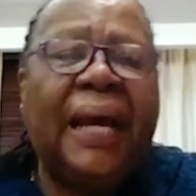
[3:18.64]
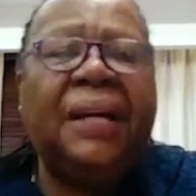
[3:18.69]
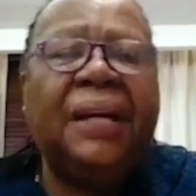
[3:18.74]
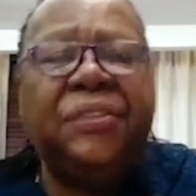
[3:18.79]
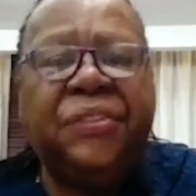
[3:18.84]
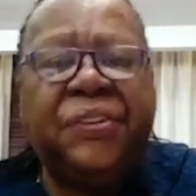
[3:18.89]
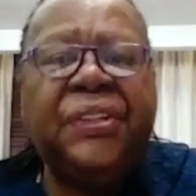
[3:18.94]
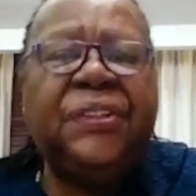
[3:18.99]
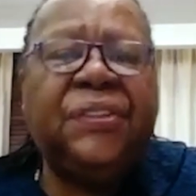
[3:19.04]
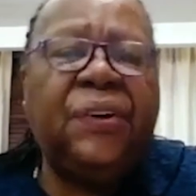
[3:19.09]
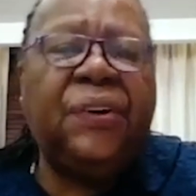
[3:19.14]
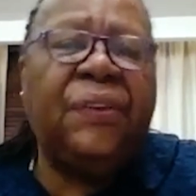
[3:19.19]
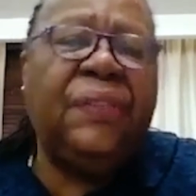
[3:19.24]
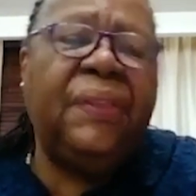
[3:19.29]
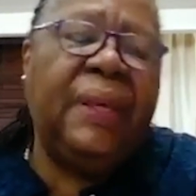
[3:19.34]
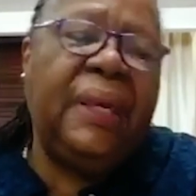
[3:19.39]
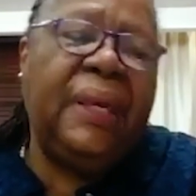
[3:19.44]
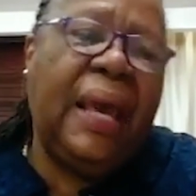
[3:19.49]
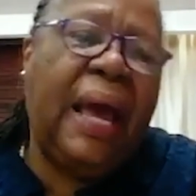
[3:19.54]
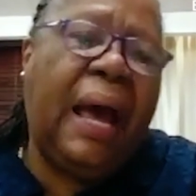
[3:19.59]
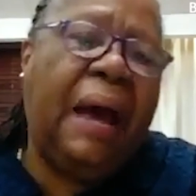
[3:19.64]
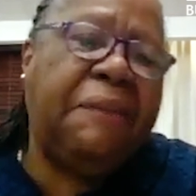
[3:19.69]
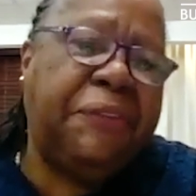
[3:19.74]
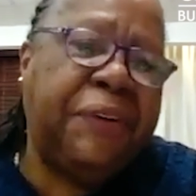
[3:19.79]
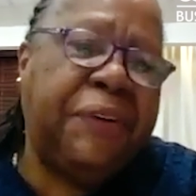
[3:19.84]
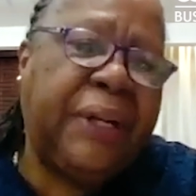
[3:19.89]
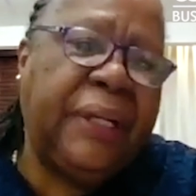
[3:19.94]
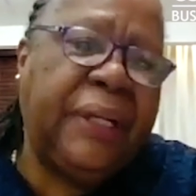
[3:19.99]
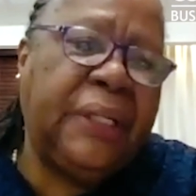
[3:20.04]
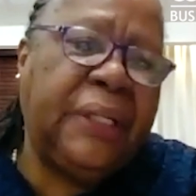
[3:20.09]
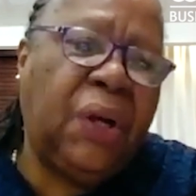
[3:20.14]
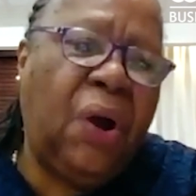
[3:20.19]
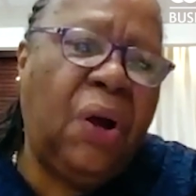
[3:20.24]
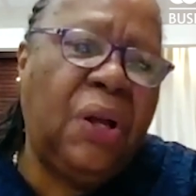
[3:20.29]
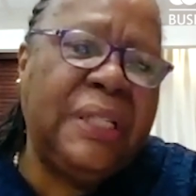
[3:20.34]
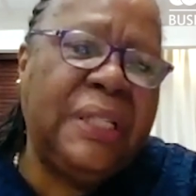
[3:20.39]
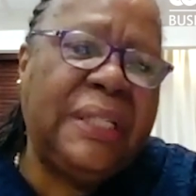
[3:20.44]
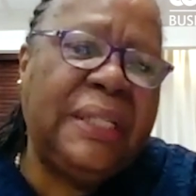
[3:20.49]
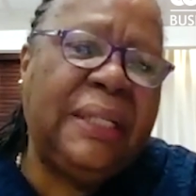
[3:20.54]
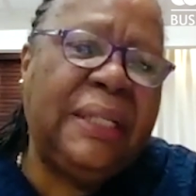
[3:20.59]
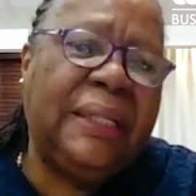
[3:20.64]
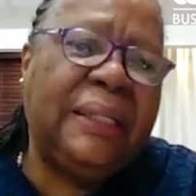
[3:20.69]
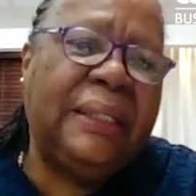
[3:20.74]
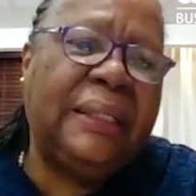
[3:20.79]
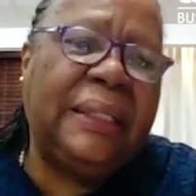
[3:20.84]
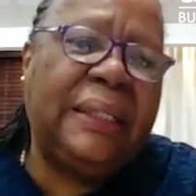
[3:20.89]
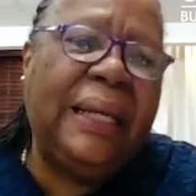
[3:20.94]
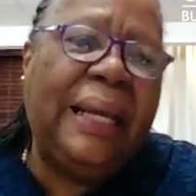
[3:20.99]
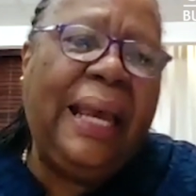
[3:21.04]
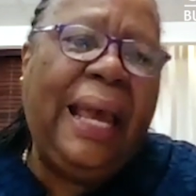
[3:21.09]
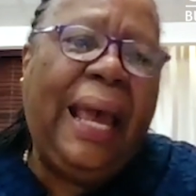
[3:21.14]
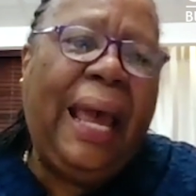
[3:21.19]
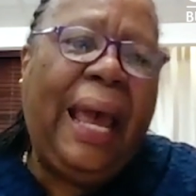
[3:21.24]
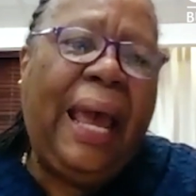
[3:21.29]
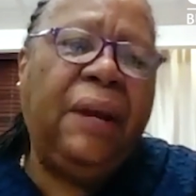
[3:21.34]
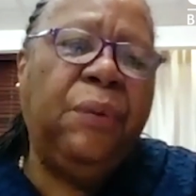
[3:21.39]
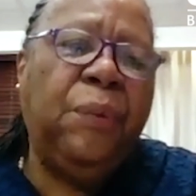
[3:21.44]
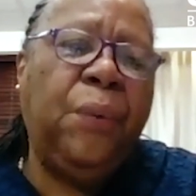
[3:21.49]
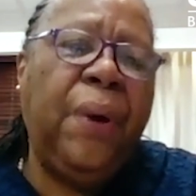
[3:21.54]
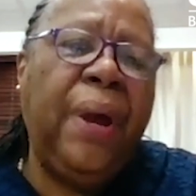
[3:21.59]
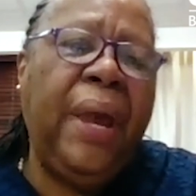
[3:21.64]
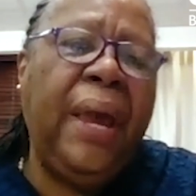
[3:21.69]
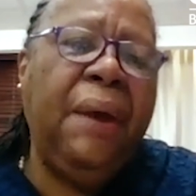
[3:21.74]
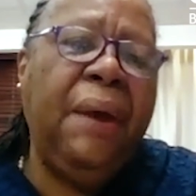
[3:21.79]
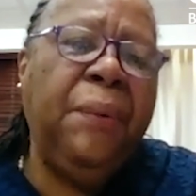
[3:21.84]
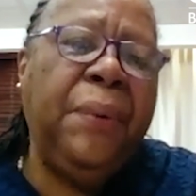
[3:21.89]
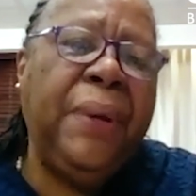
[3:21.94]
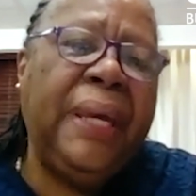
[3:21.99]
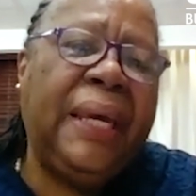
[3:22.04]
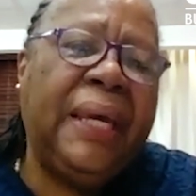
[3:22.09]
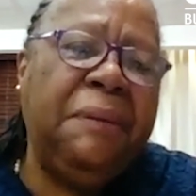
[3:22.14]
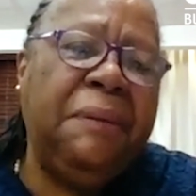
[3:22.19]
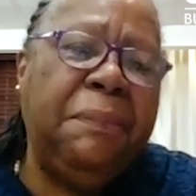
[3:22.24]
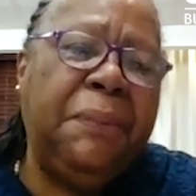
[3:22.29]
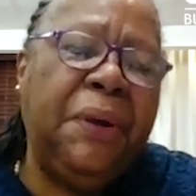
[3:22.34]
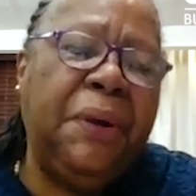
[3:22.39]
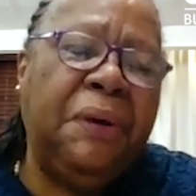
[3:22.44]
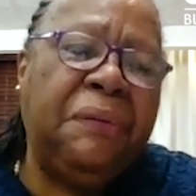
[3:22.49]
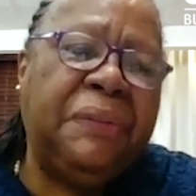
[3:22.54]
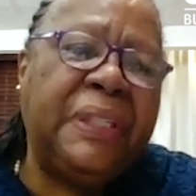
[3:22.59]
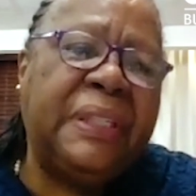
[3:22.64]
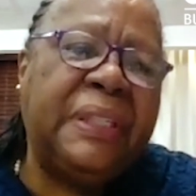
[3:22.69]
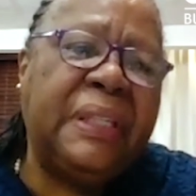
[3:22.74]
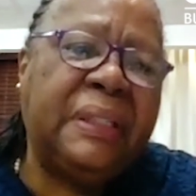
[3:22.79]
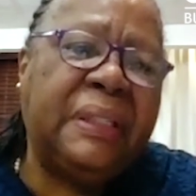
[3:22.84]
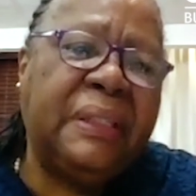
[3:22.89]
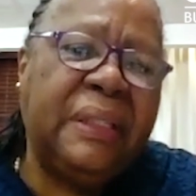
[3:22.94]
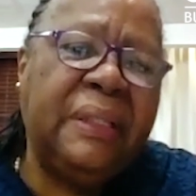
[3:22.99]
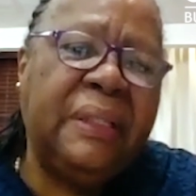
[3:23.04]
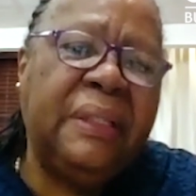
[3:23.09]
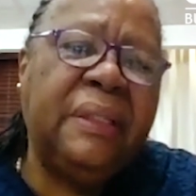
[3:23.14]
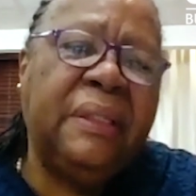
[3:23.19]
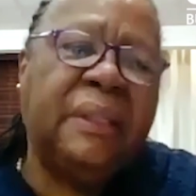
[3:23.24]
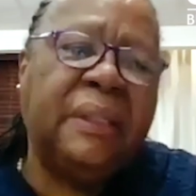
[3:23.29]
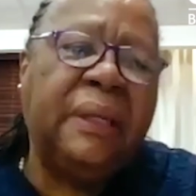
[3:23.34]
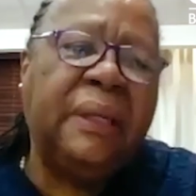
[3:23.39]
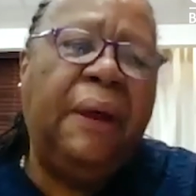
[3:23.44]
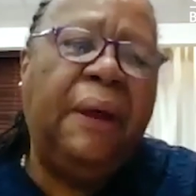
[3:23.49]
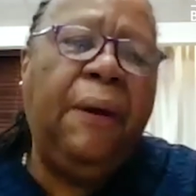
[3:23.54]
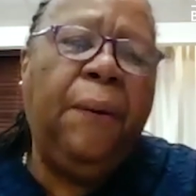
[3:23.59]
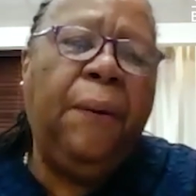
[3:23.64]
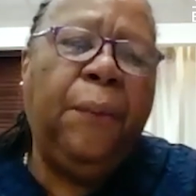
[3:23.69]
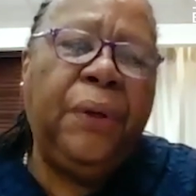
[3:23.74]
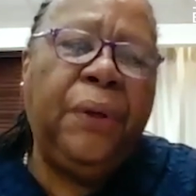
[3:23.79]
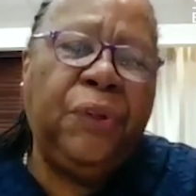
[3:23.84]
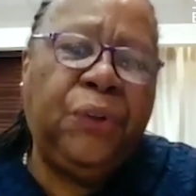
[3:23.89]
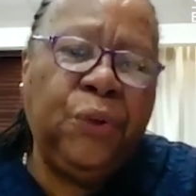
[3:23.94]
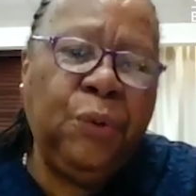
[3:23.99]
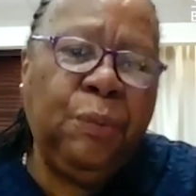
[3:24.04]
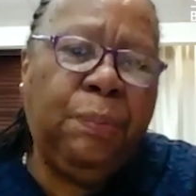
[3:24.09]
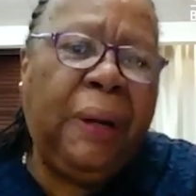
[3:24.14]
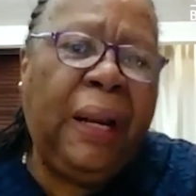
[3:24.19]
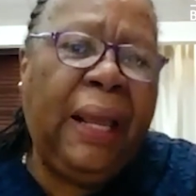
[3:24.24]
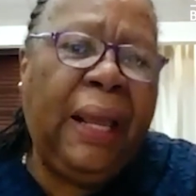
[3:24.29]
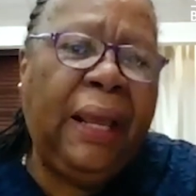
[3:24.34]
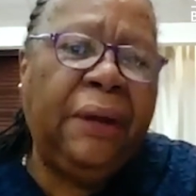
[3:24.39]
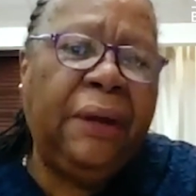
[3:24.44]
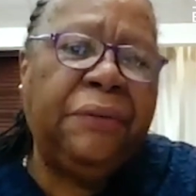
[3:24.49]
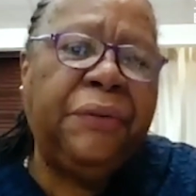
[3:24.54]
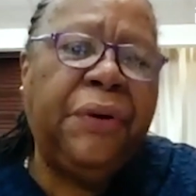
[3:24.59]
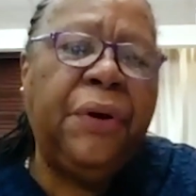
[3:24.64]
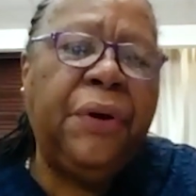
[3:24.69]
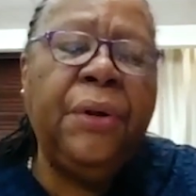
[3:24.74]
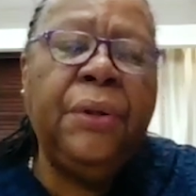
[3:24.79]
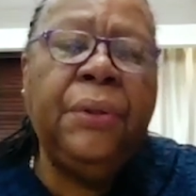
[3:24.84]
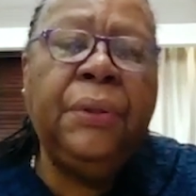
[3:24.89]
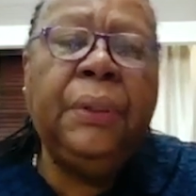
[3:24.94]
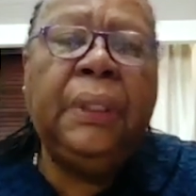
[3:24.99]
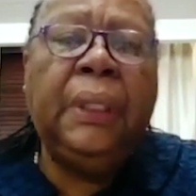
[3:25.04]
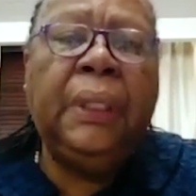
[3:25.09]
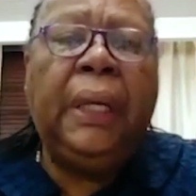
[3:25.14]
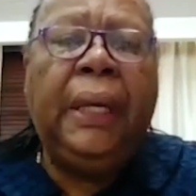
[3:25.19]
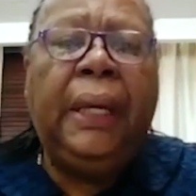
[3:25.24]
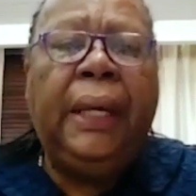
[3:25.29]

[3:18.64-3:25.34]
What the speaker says: countries on the African continent. And where we can be of assistance, we do play a role.